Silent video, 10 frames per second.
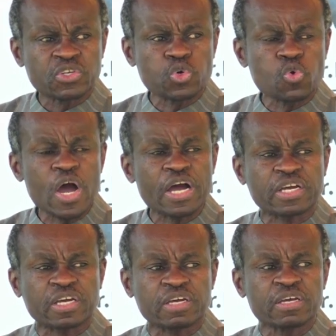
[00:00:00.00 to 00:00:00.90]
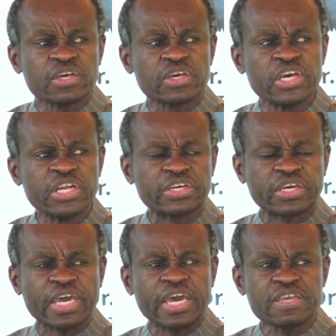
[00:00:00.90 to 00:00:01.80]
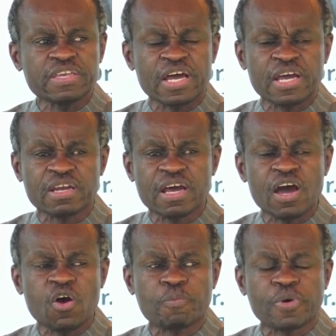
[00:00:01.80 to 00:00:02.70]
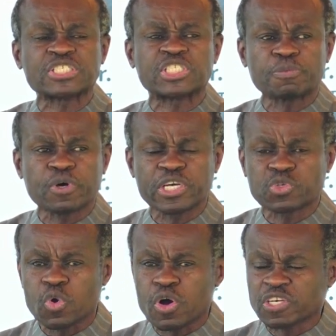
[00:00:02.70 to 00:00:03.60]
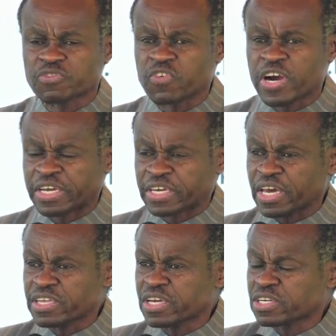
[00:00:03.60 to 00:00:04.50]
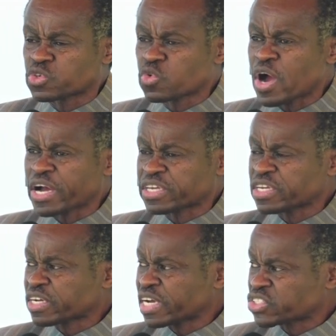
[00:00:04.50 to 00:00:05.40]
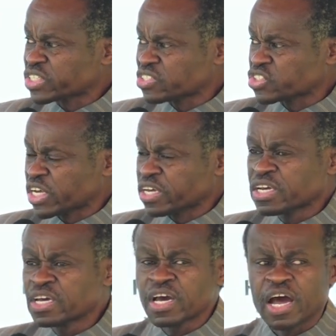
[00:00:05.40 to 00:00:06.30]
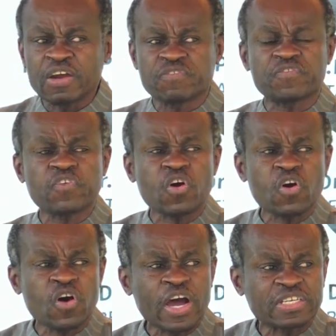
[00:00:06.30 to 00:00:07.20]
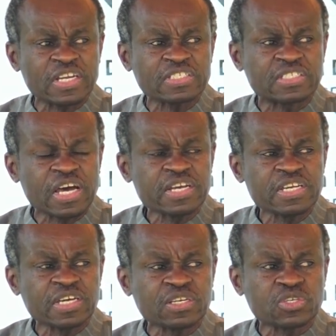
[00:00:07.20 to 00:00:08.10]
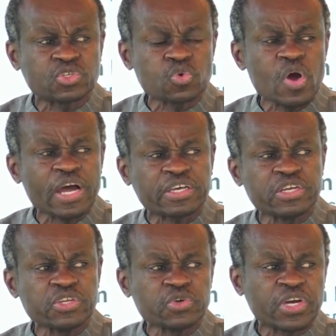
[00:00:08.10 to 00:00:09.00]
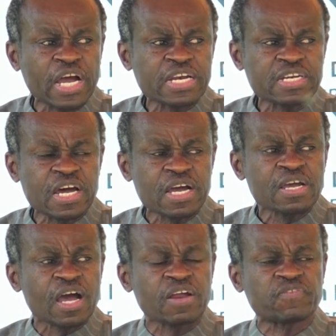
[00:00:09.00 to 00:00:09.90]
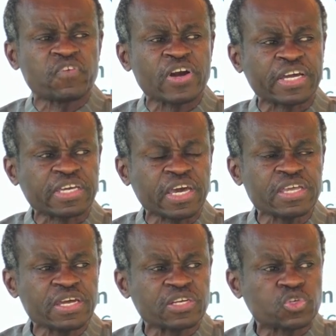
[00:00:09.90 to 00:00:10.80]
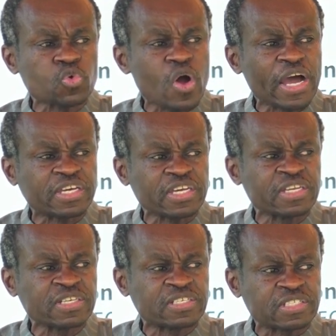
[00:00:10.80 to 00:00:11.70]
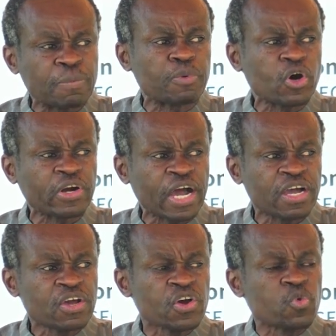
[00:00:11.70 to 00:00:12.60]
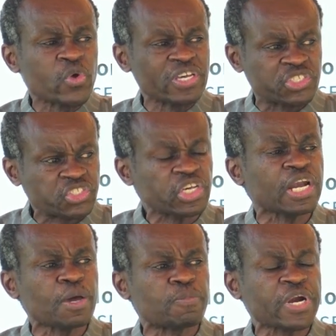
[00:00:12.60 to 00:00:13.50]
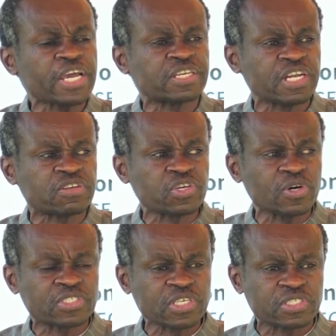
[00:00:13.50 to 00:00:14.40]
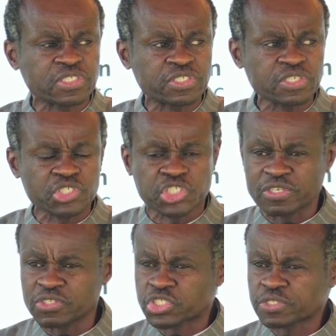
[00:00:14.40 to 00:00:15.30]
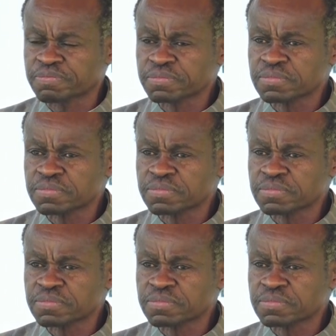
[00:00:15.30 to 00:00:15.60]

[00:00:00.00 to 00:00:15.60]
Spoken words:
to work in Kenya, and how possible it was for a Kenyan to work in Kasese, and for a Tanzanian to work in Uganda, and for a Kenyan to work in Tabora. We celebrated those institutions.